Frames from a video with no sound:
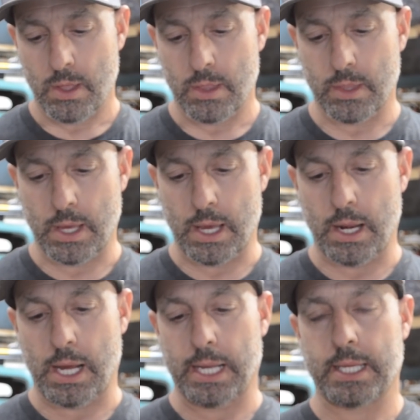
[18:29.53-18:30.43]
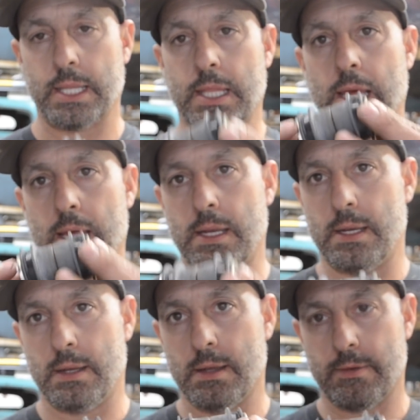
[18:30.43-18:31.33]
that I can
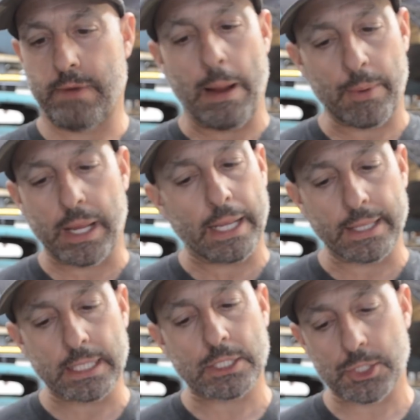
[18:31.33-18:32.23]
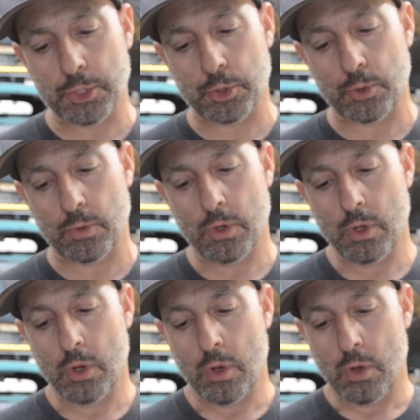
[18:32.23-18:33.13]
then fabricate this to,
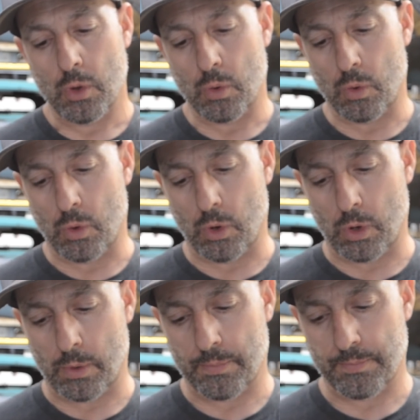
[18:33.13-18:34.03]
or